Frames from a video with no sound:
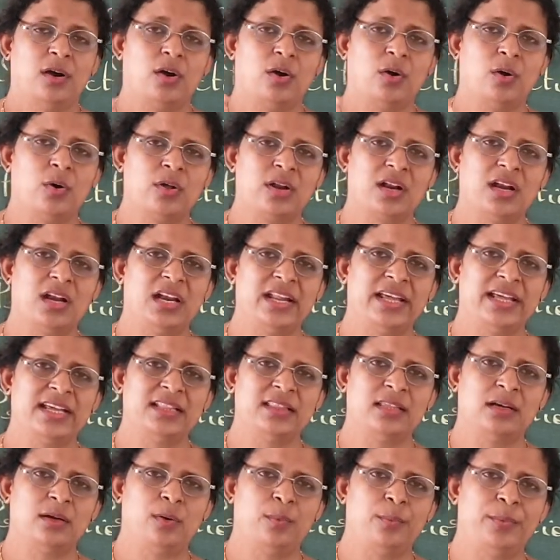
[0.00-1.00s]
only
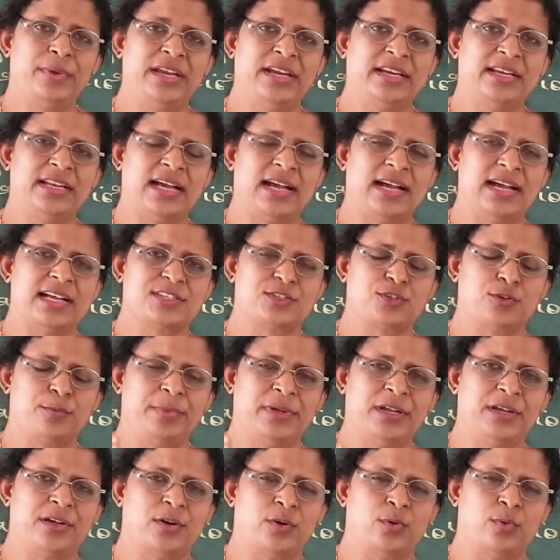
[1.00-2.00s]
the wheat has to
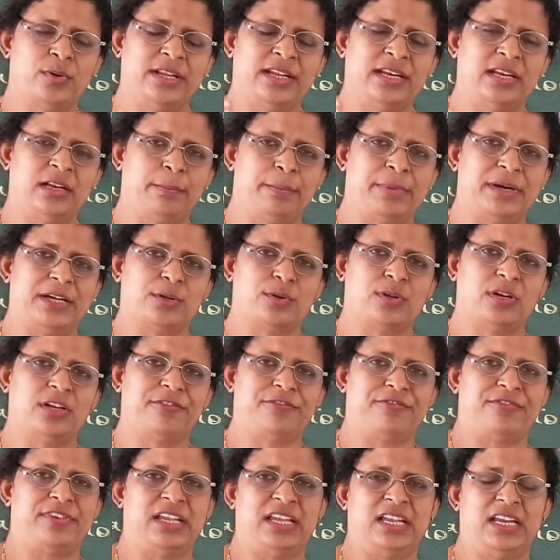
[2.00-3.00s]
be grown in a particular
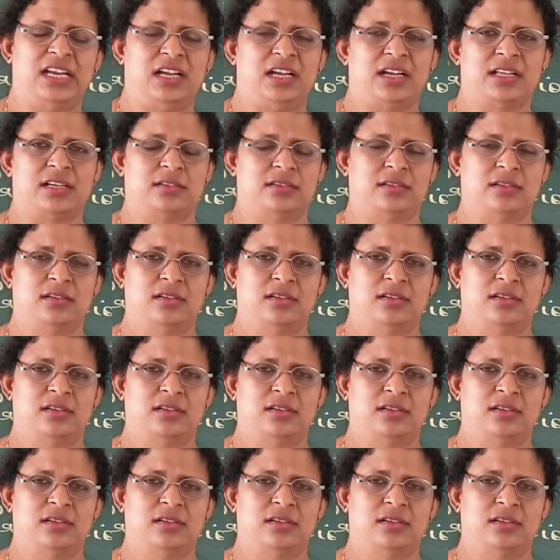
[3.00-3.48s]
field.